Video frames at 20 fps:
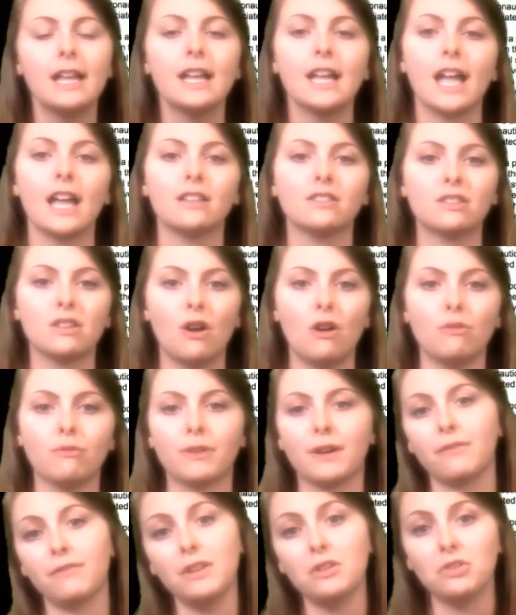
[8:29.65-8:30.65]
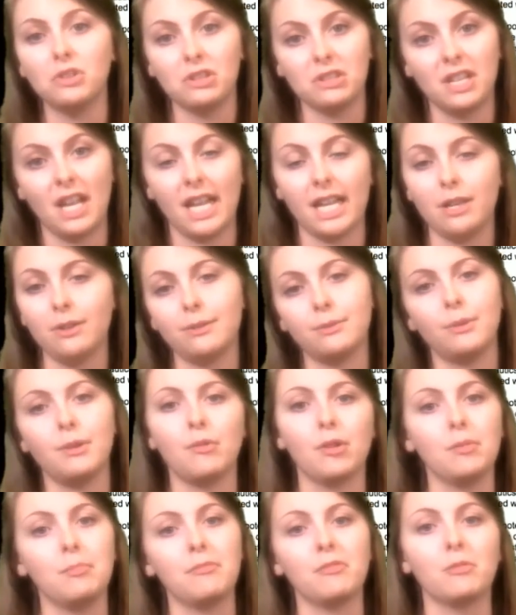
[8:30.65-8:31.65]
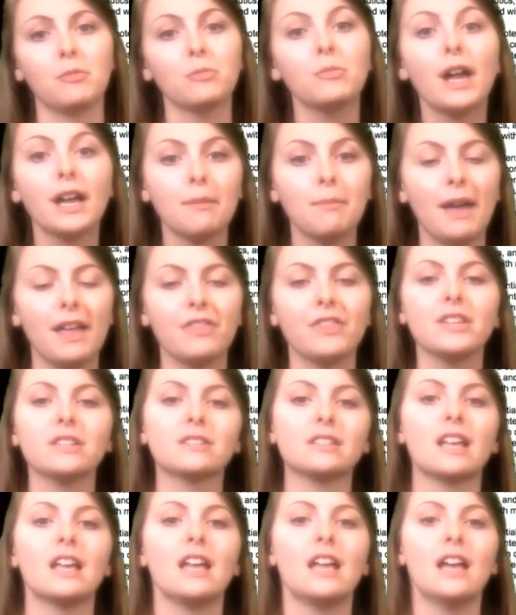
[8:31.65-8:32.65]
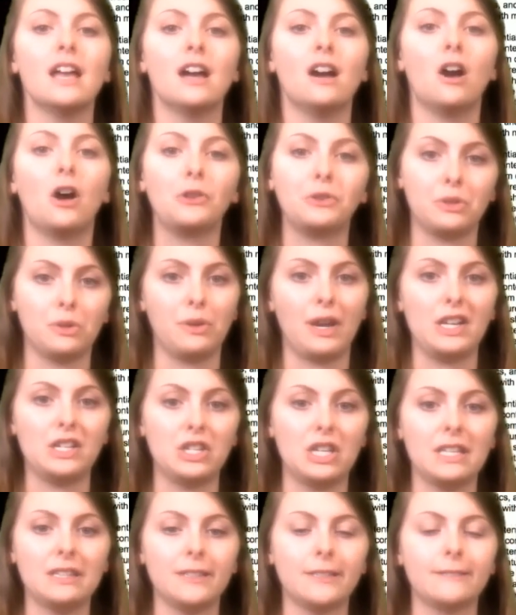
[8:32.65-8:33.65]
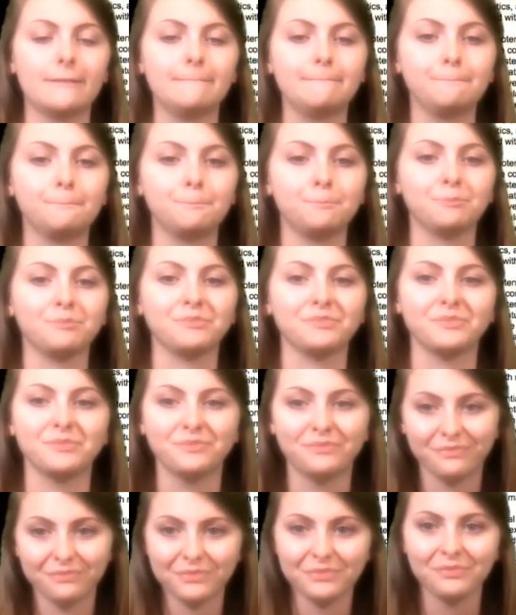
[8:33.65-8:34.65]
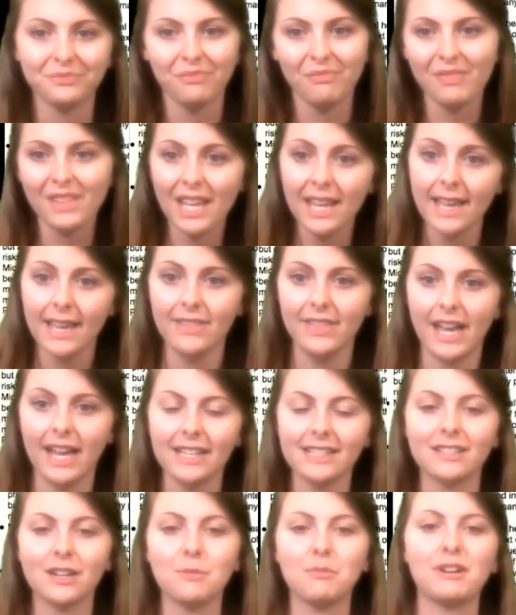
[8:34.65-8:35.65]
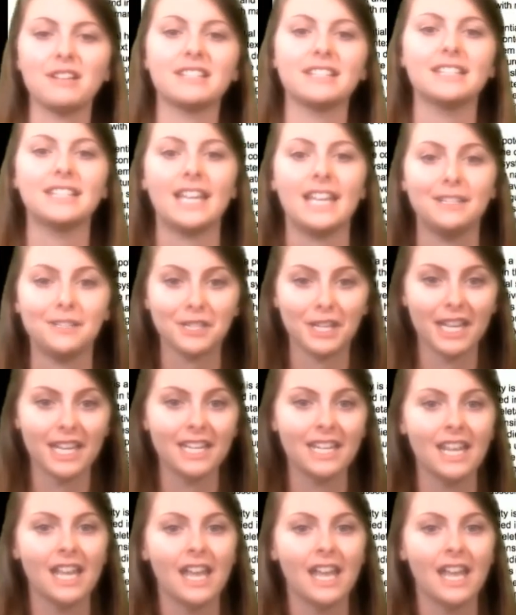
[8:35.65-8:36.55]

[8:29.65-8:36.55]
And so for future studies, we would recommend these alterations. And that is our presentation.